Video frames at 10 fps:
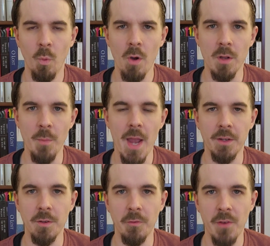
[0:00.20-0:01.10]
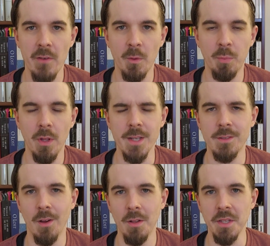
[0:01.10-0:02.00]
Welcome back to your favorite
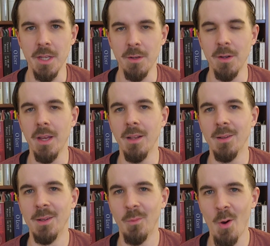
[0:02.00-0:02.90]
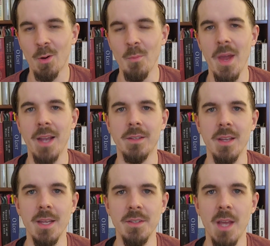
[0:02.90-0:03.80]
place on the internet. Welcome back
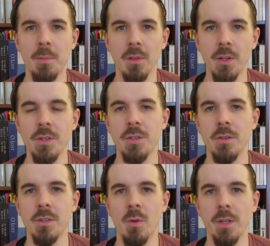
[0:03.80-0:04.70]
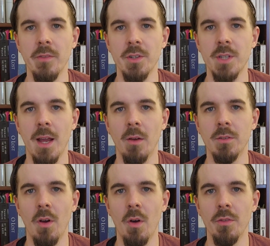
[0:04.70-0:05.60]
to In-Depth Literature. Just want to give a shout out
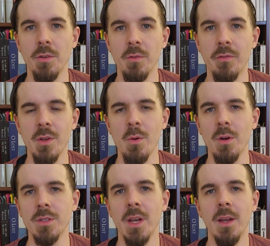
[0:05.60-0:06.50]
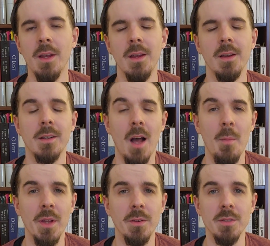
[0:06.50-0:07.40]
to all the new viewers,
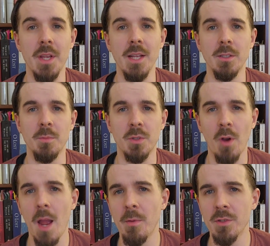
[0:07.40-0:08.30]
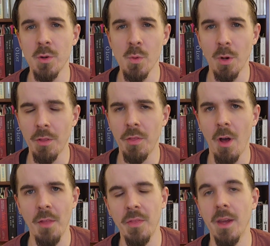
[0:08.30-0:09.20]
commenters, and subscribers. Who would have
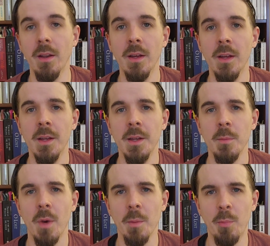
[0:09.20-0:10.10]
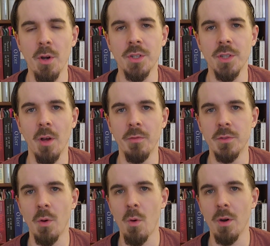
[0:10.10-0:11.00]
thought that my
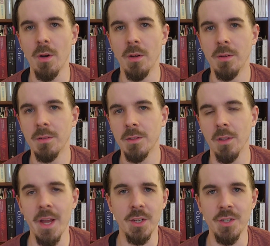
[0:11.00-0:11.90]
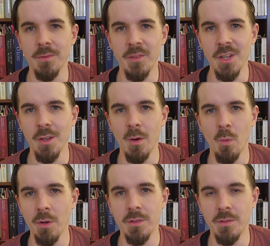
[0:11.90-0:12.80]
bookshelf tour collection video
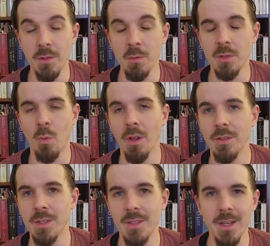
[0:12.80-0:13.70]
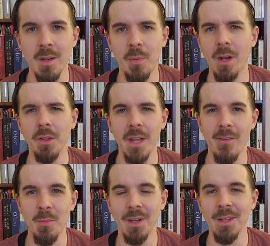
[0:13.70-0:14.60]
would do as well as it did? Apparently
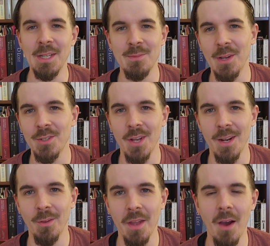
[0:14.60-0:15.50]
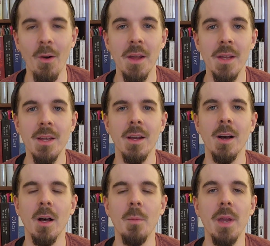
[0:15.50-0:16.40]
everybody likes my channel now,
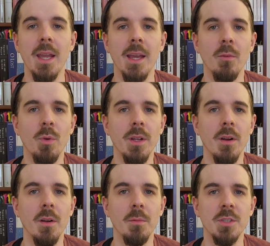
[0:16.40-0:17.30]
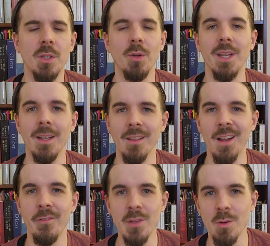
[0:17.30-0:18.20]
and we are still getting a
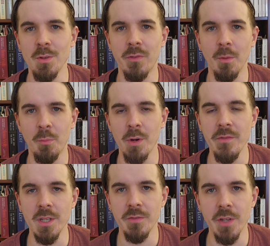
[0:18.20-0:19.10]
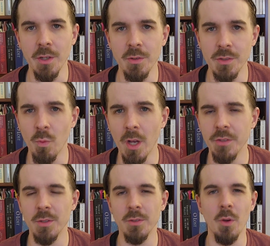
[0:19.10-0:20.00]
lot of views from previous videos as
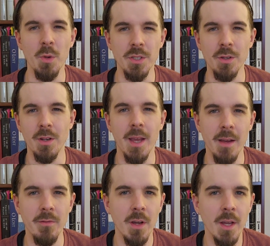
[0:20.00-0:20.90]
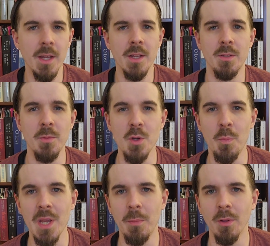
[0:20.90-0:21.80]
well. So it's always good to have some new
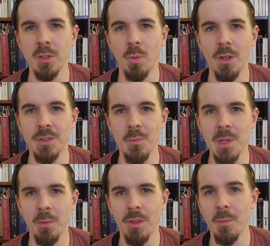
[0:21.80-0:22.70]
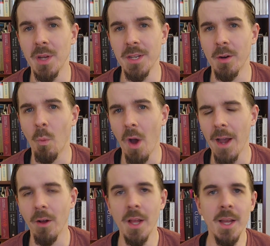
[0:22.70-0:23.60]
people as well as some people that have been here a
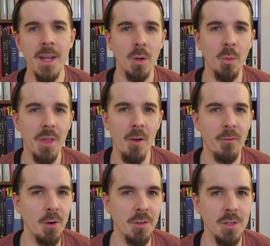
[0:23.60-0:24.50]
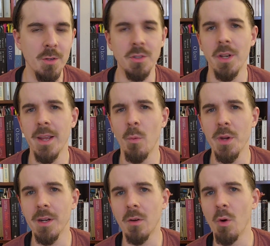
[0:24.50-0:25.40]
while. So without further ado, today
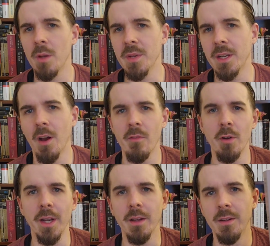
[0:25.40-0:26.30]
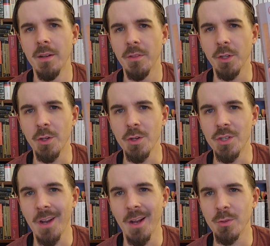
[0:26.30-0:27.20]
we are going to be covering The Good
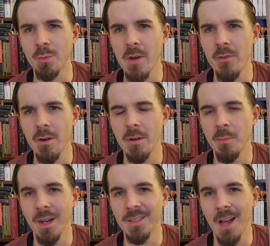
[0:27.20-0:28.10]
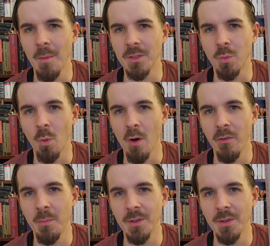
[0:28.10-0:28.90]
Child's River by Thomas Wolfe.